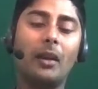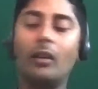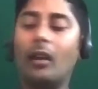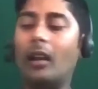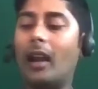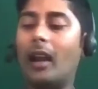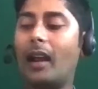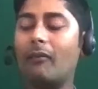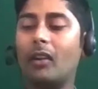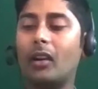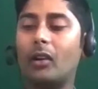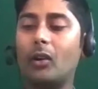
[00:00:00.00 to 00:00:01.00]
and all. I have
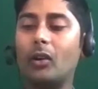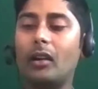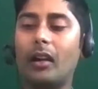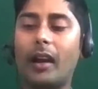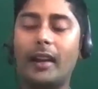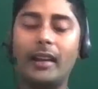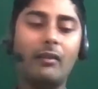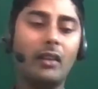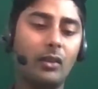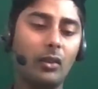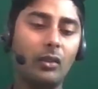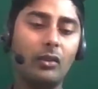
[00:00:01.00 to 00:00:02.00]
a good idea
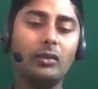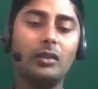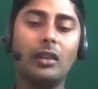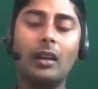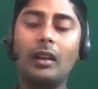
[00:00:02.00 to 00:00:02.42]
with drones.